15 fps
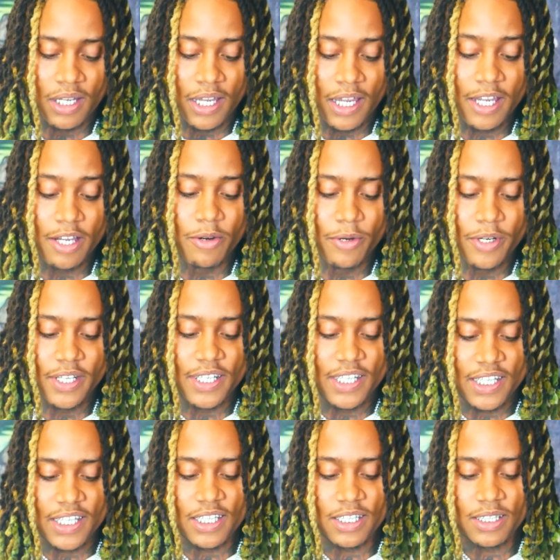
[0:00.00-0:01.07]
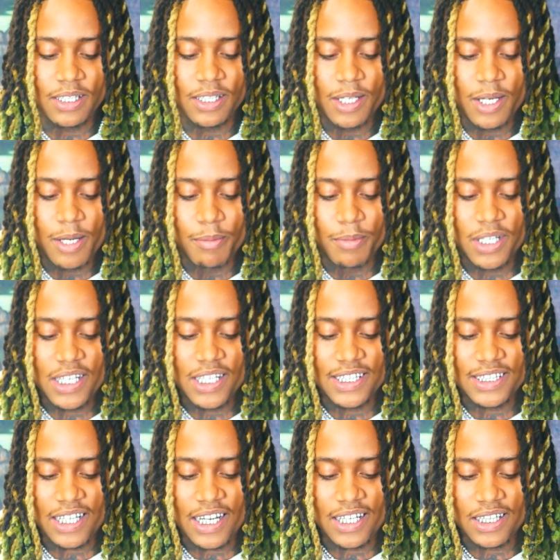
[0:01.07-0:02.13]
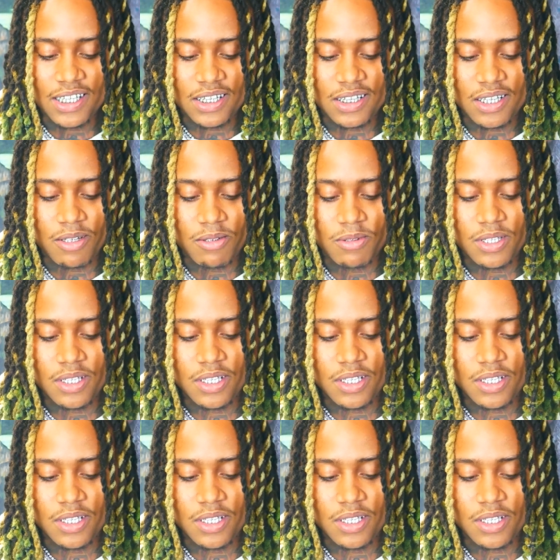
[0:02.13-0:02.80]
He a real nigga because, like, niggas don't